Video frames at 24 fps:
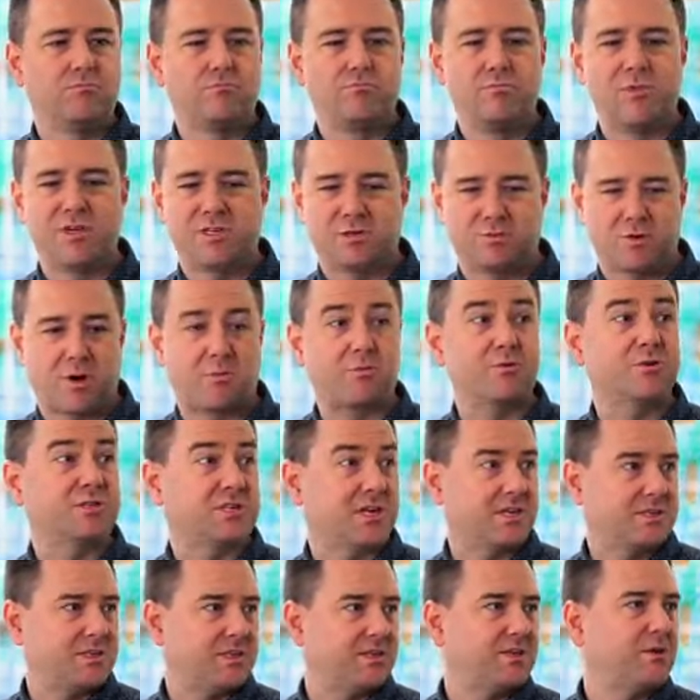
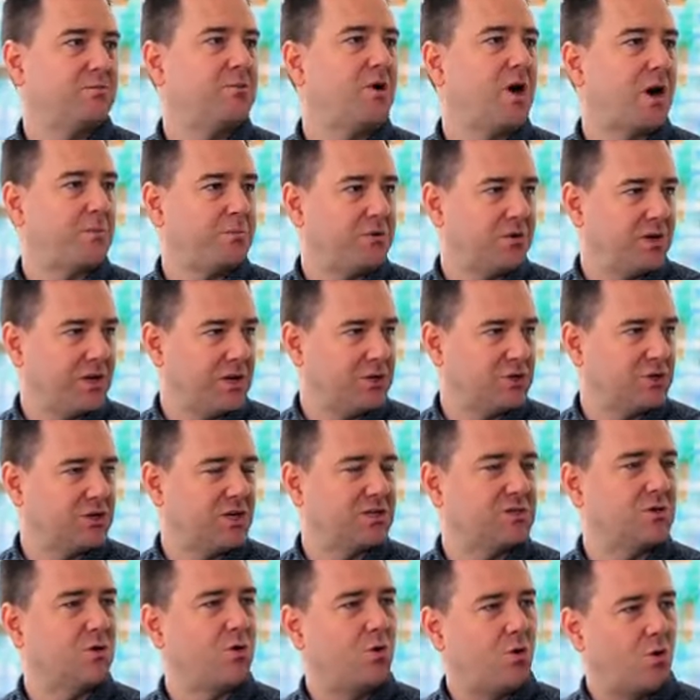misrepresenting the
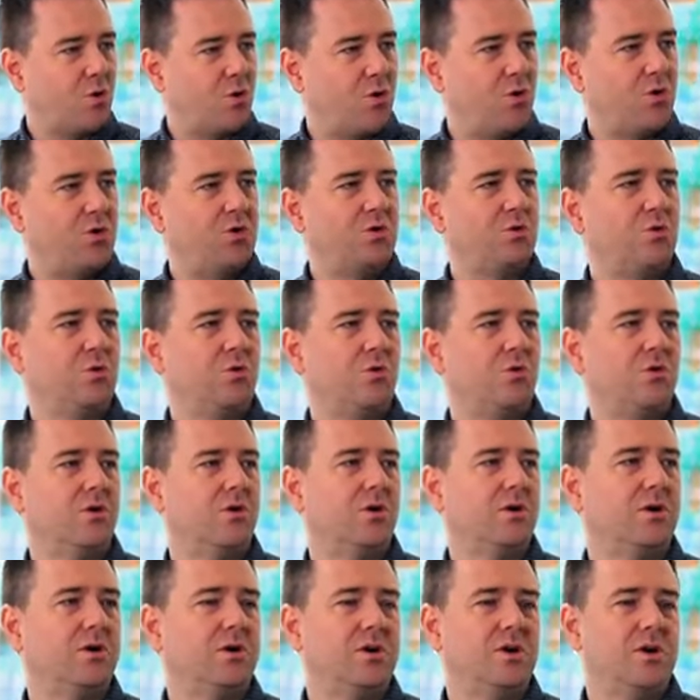population as a whole
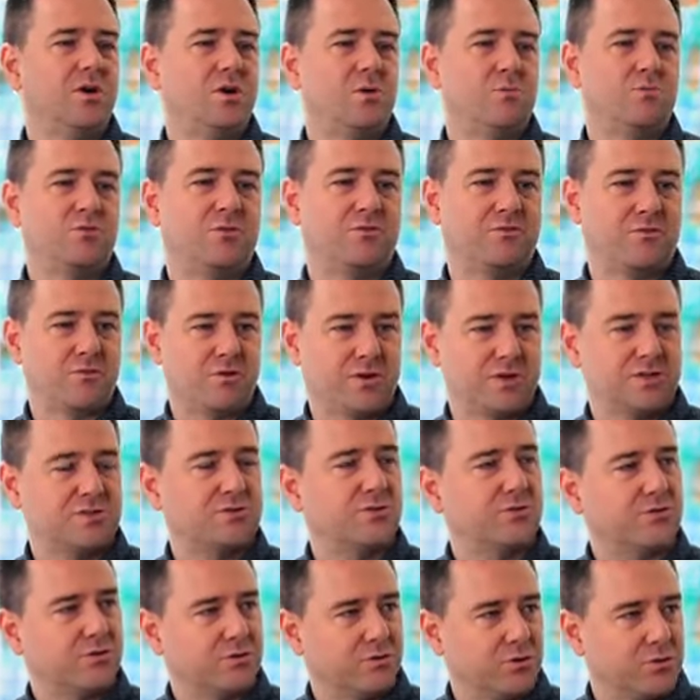or preferring
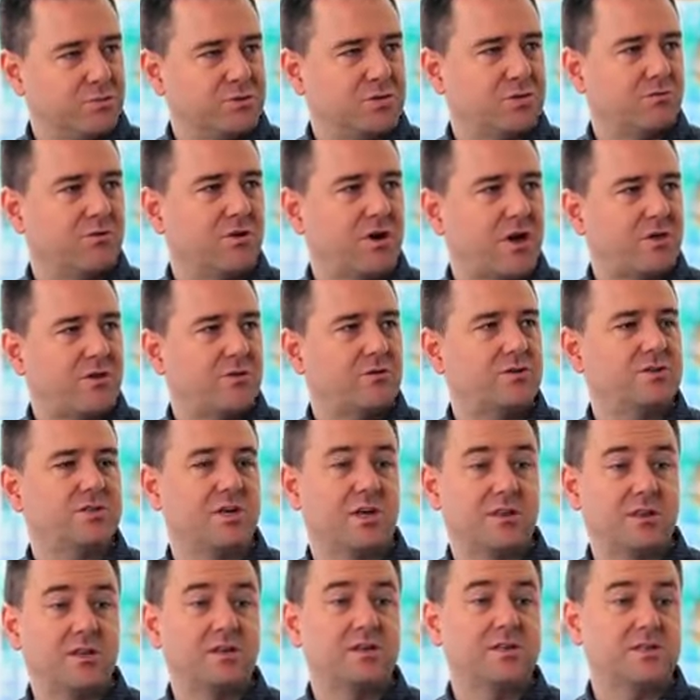certain groups over others.
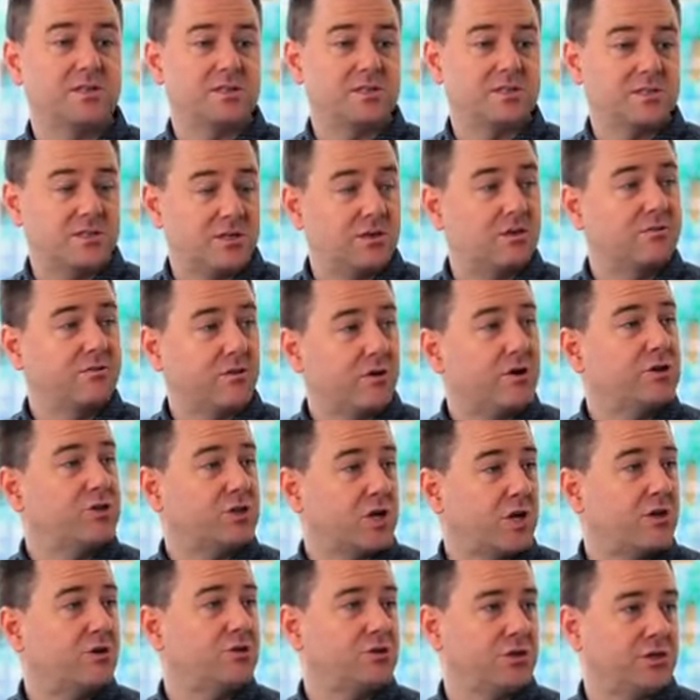And I think this is still a very
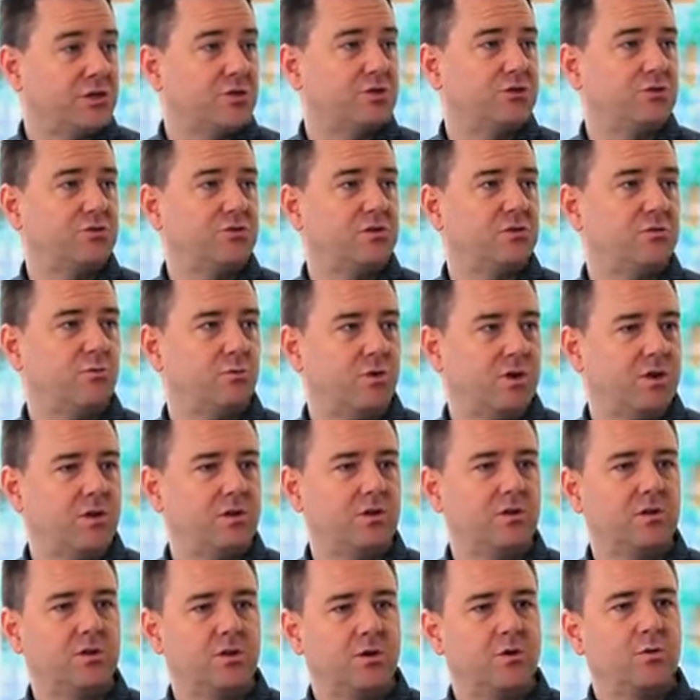challenging issue that
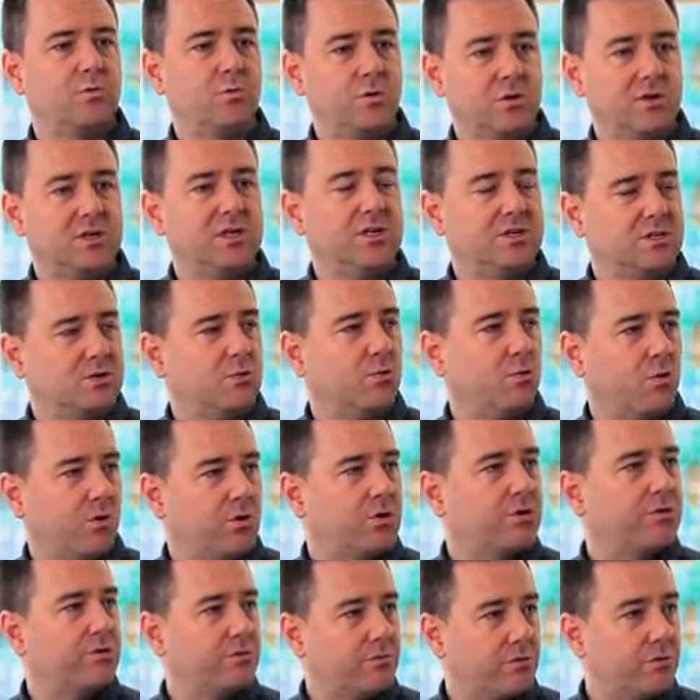we'll need to
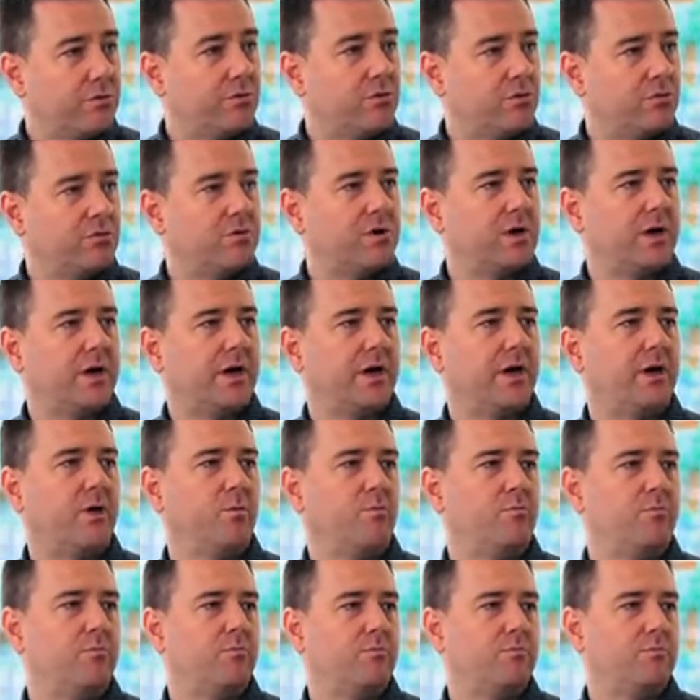work through
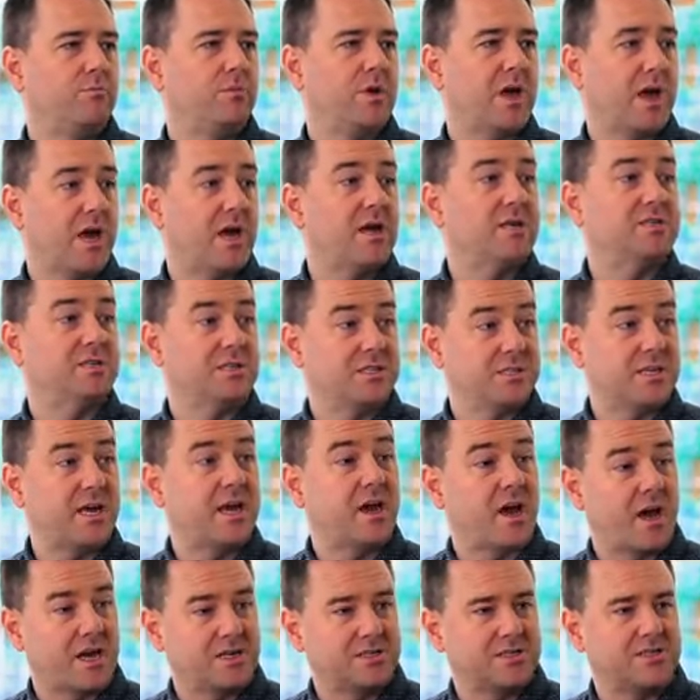as these
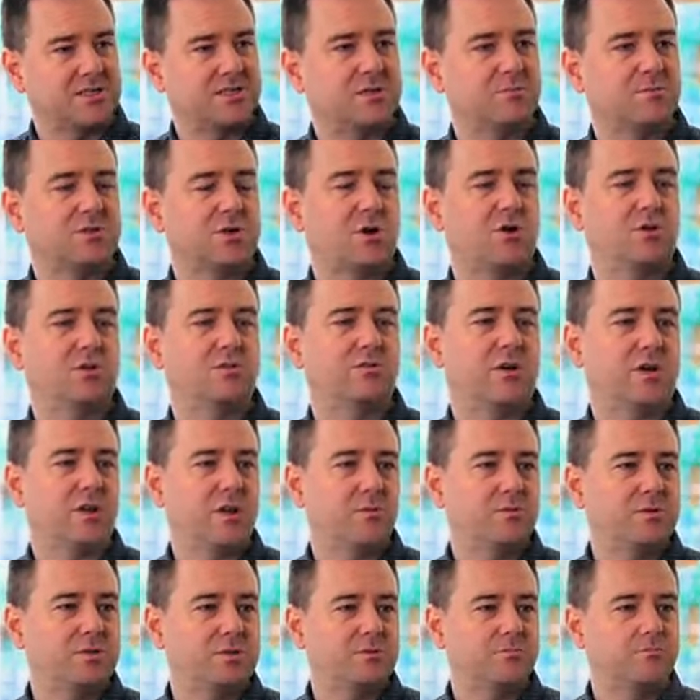AI systems are
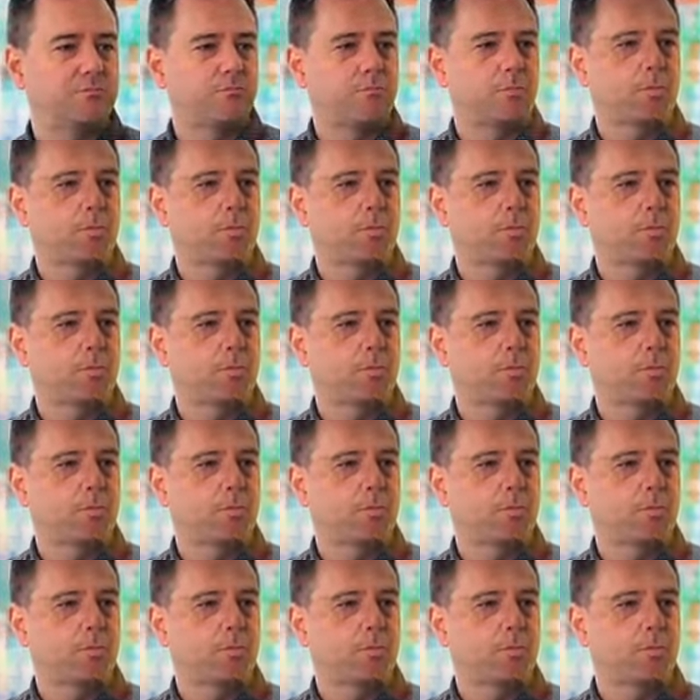developed.